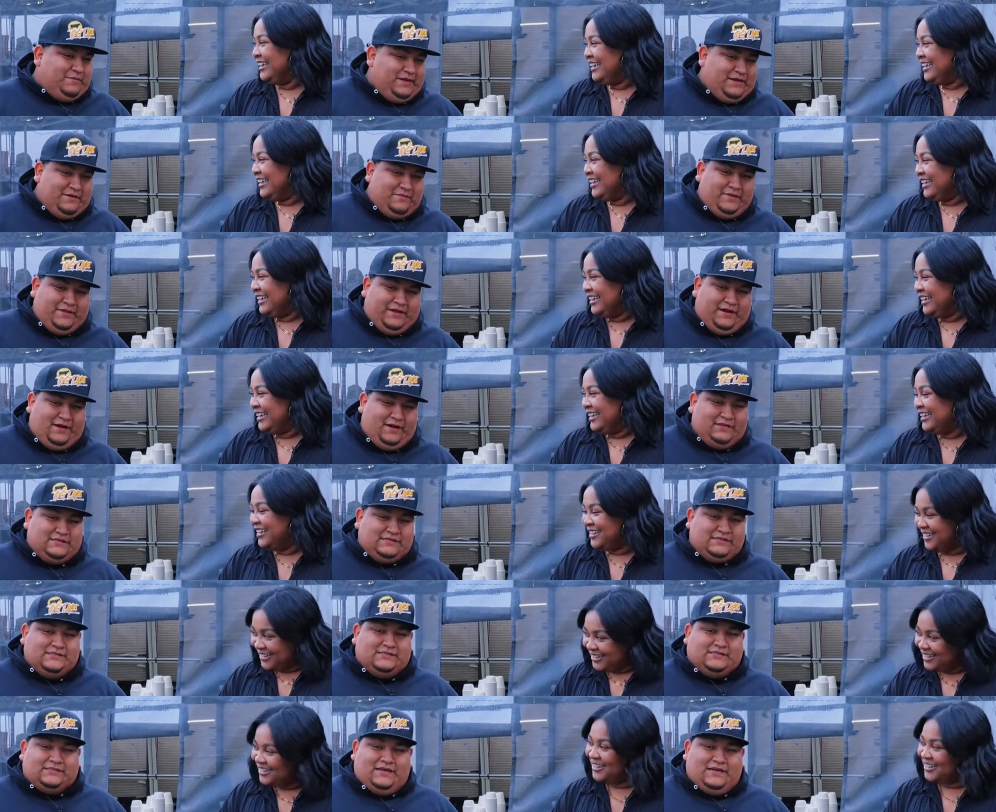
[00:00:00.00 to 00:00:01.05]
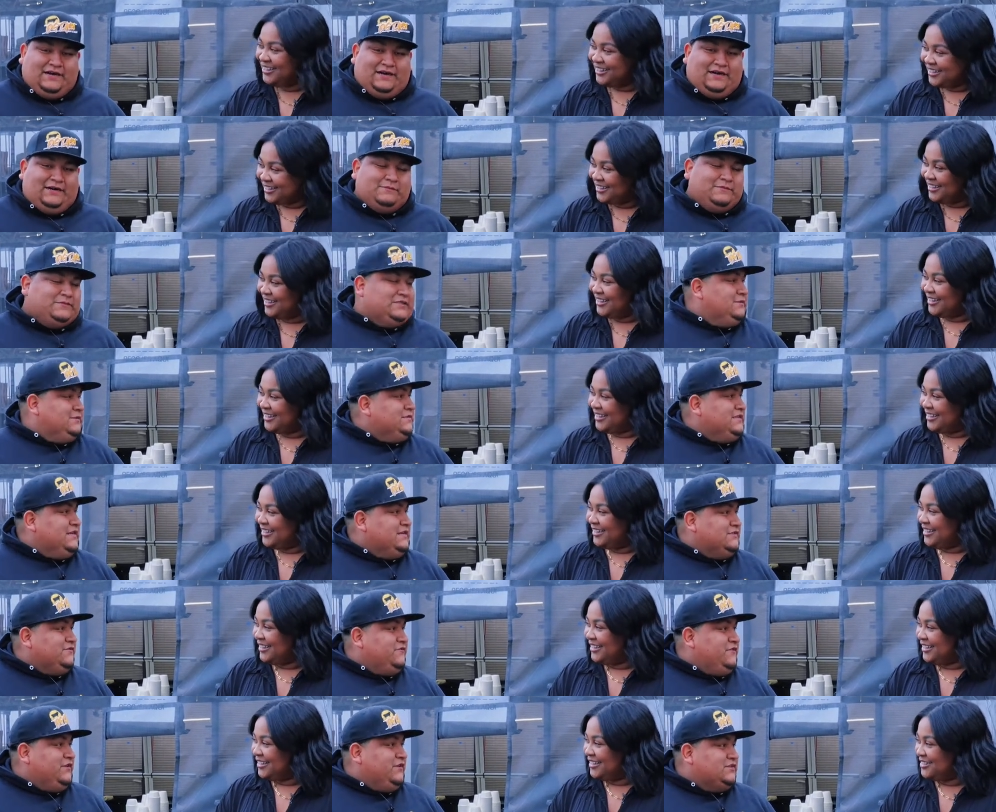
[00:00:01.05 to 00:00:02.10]
Speaker 1: could be completely honest, is, um, sometimes
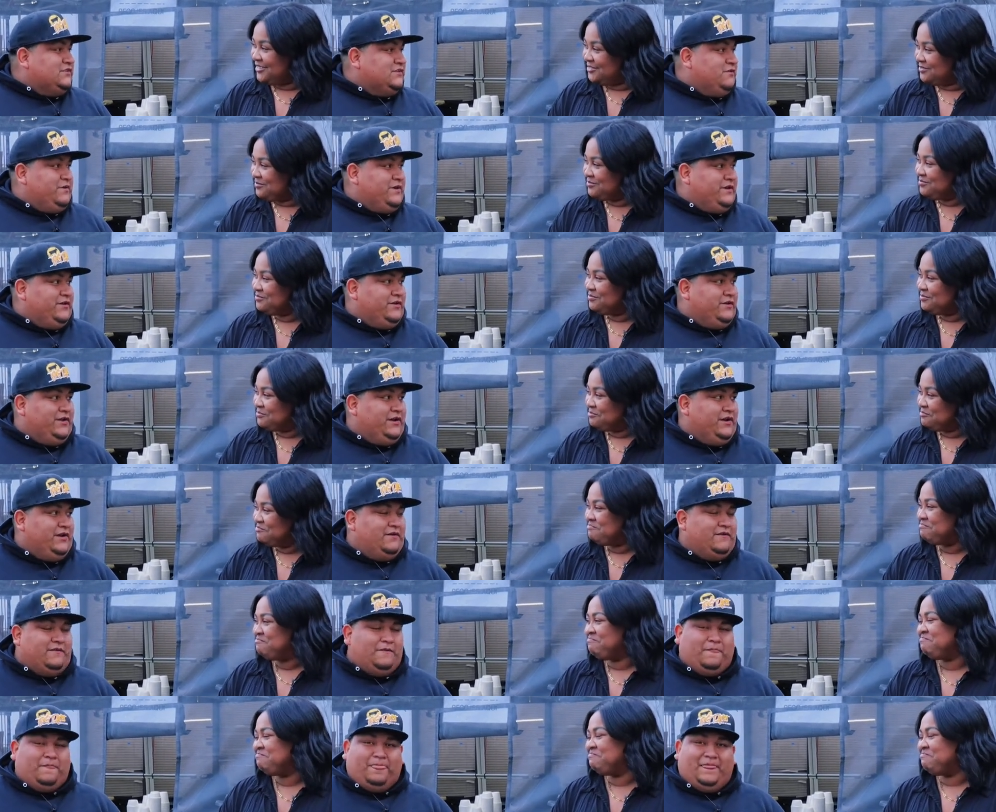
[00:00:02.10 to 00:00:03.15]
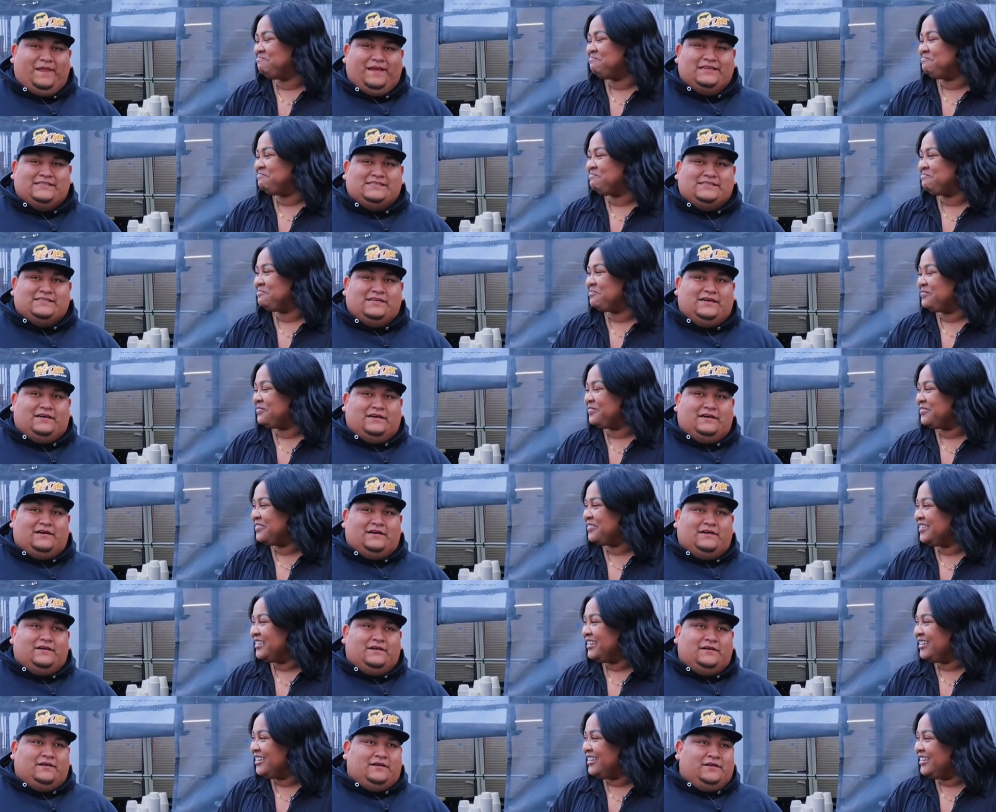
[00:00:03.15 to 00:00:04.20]
it feels surreal, you know? Hmm. It's, uh,
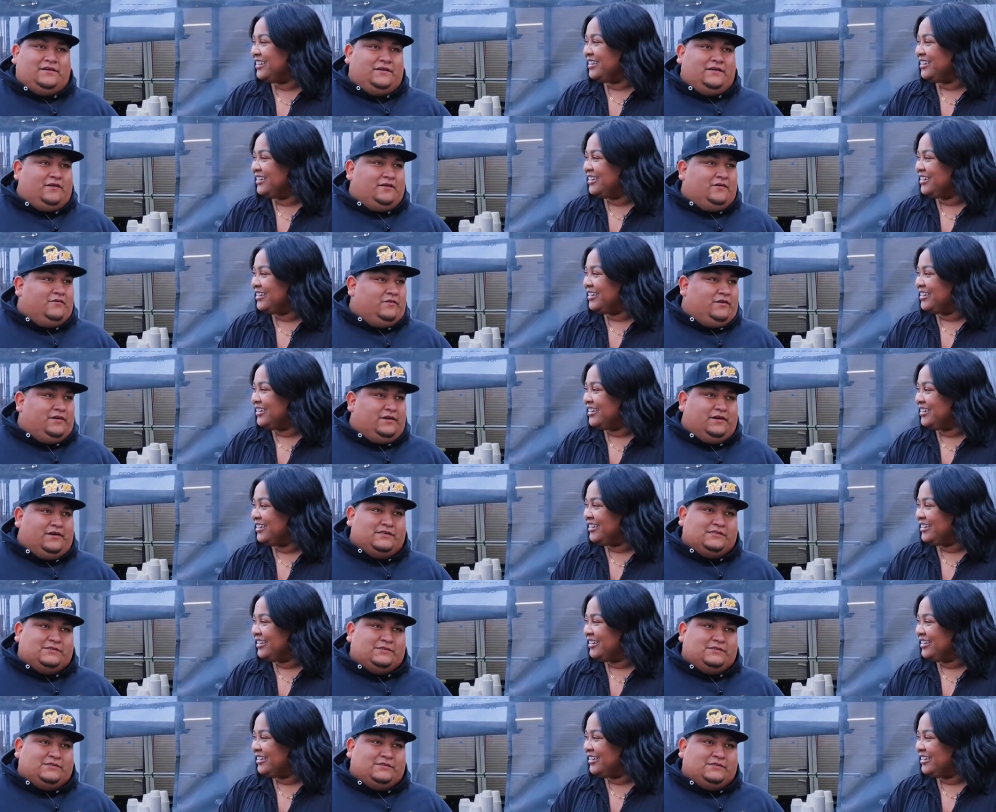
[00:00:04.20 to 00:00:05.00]
we're